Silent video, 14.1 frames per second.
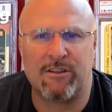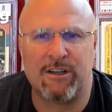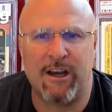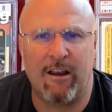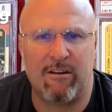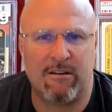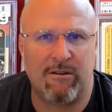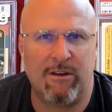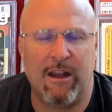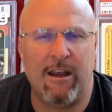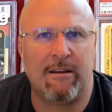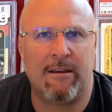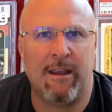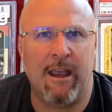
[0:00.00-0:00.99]
chances of getting
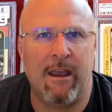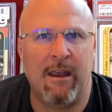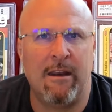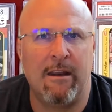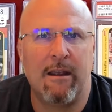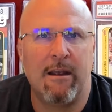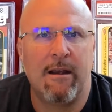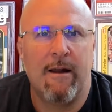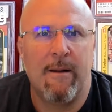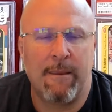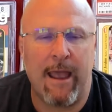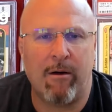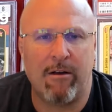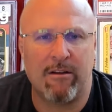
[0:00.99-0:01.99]
a 10.
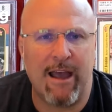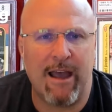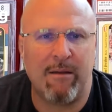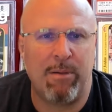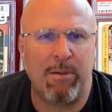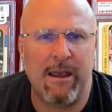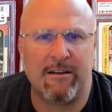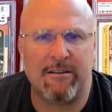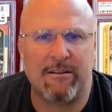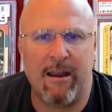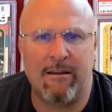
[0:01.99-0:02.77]
Now, is that PSA